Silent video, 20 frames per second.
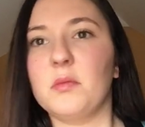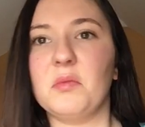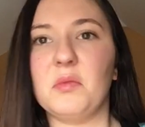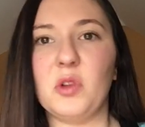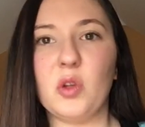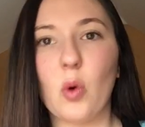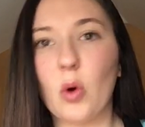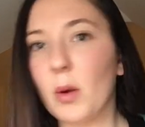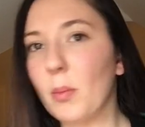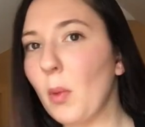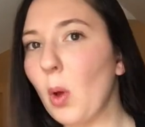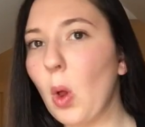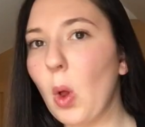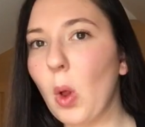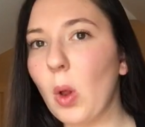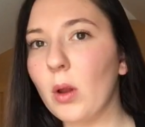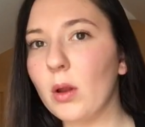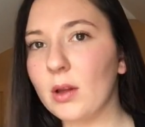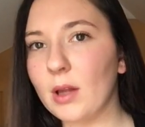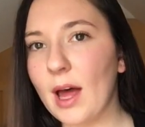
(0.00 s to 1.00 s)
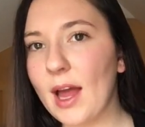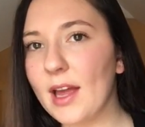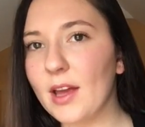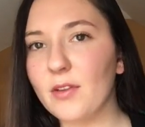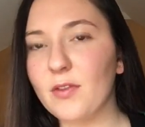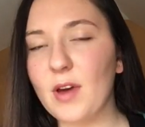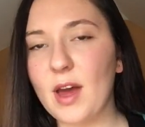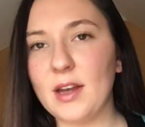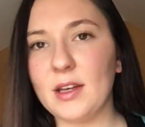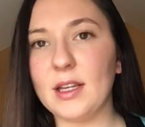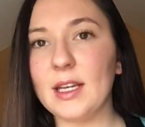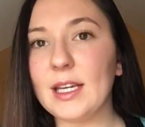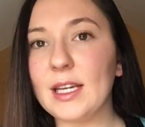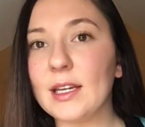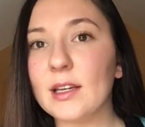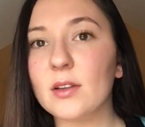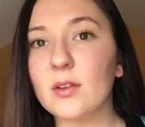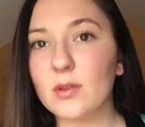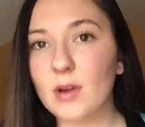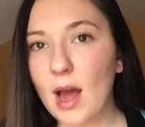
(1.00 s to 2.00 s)
normal life and
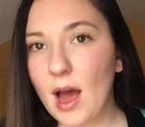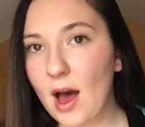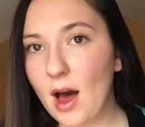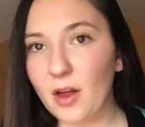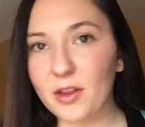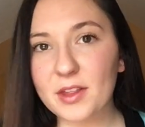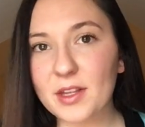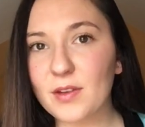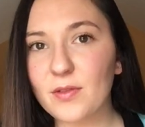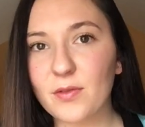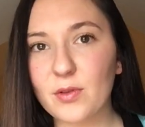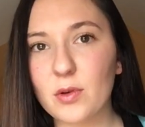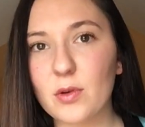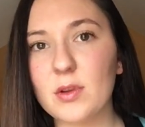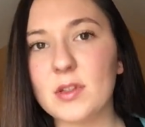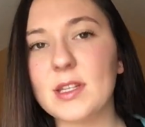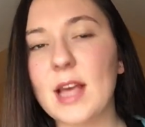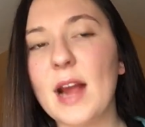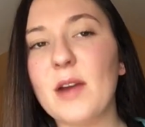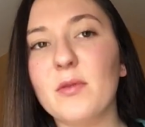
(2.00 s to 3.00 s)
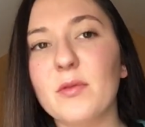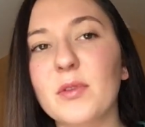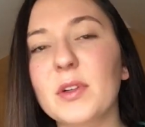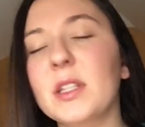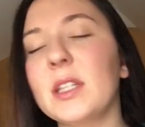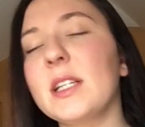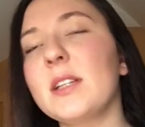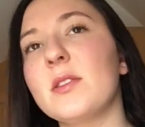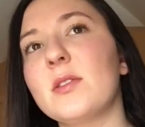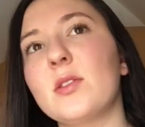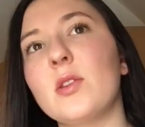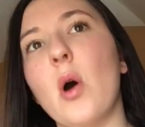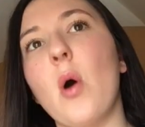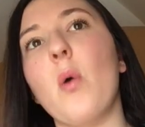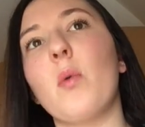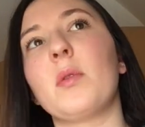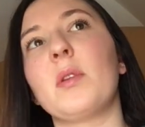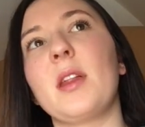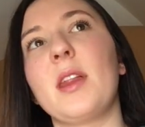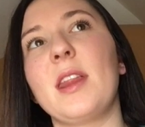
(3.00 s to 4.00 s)
eat healthy foods, I really
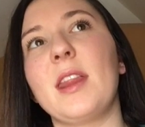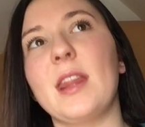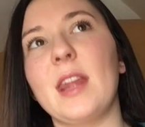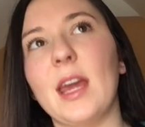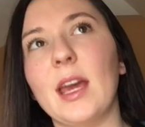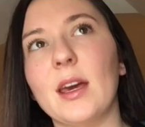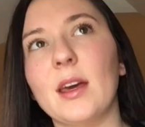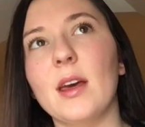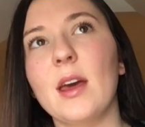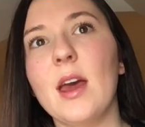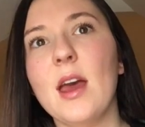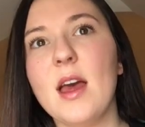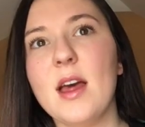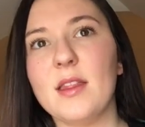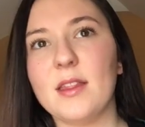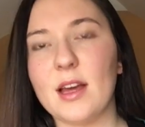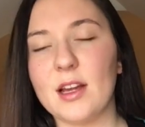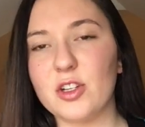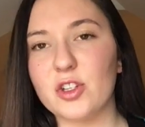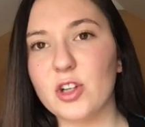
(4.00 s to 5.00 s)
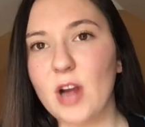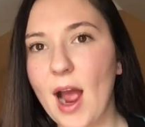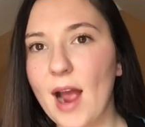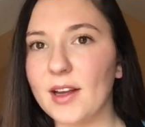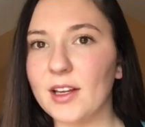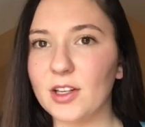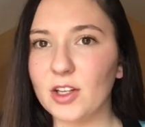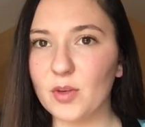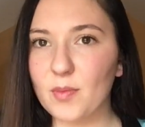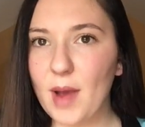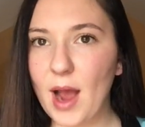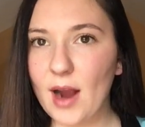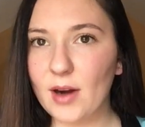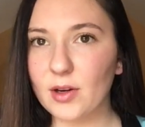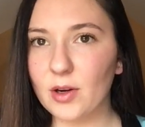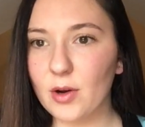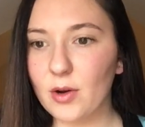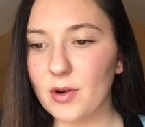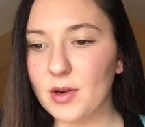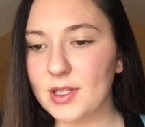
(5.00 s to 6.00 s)
don't think that tracking your
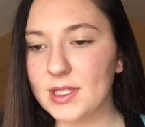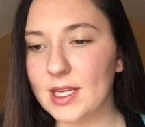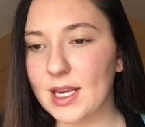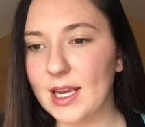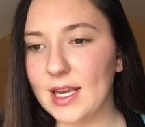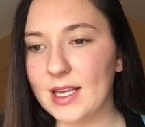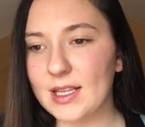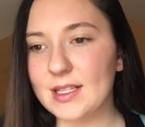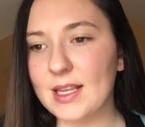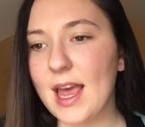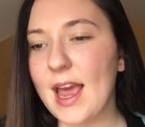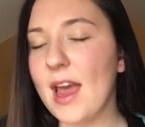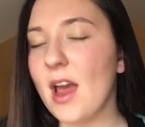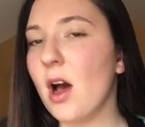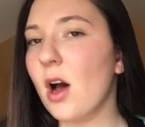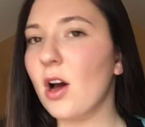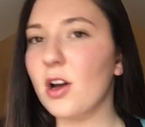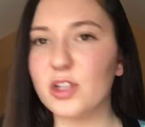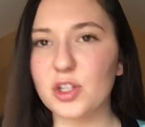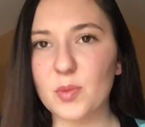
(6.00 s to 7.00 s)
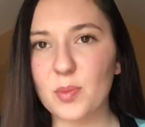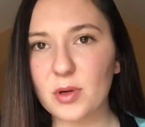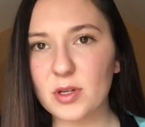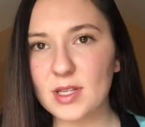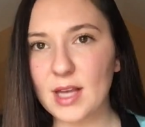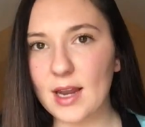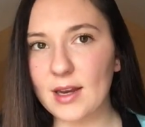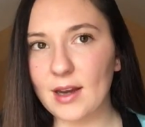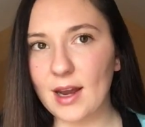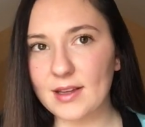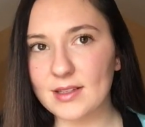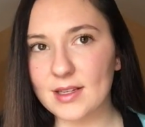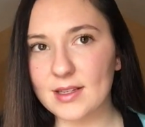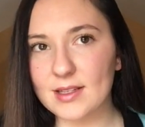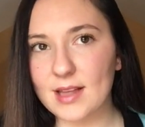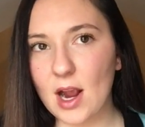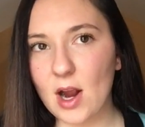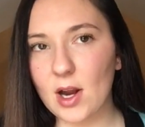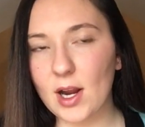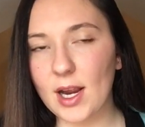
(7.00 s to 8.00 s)
macros is 100%
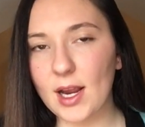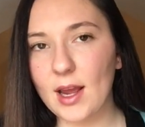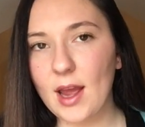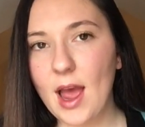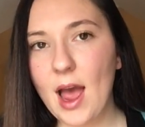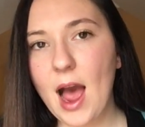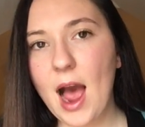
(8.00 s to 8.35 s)
necessary.